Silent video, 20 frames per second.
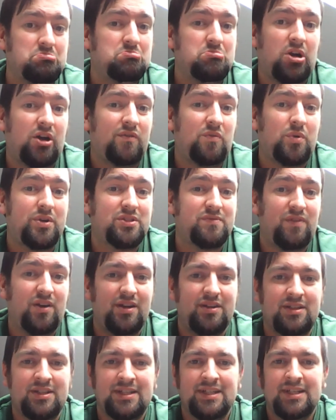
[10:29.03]
Either way's fine.
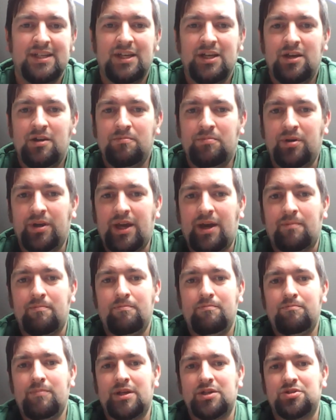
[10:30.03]
But yeah,
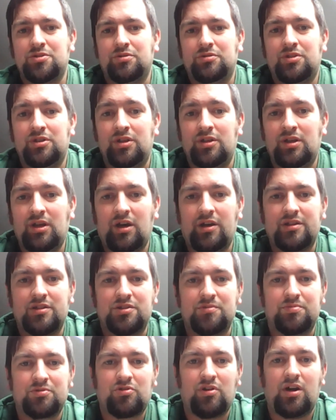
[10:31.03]
make sure to like,
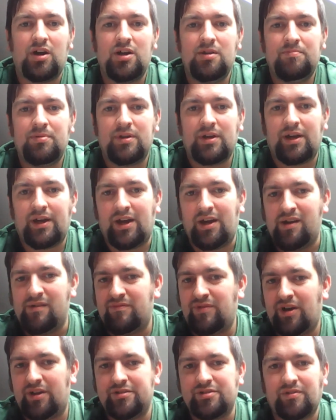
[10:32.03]
subscribe, and
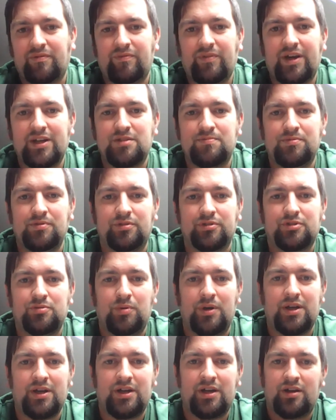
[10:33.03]
find us on Facebook,
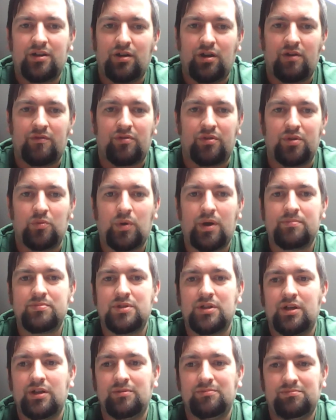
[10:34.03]
Twitter, over on the
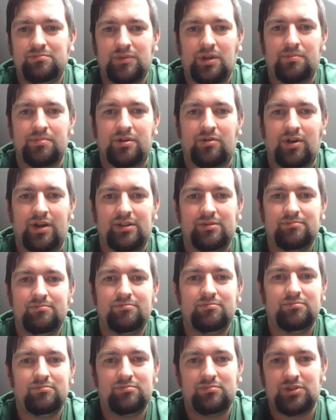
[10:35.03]
website. That'd be great.
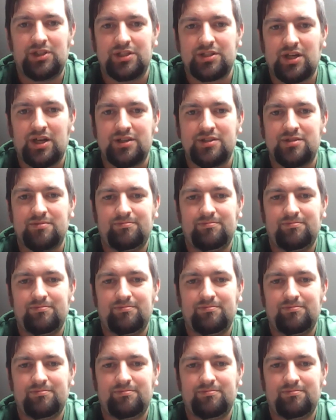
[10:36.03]
Cheers, guys.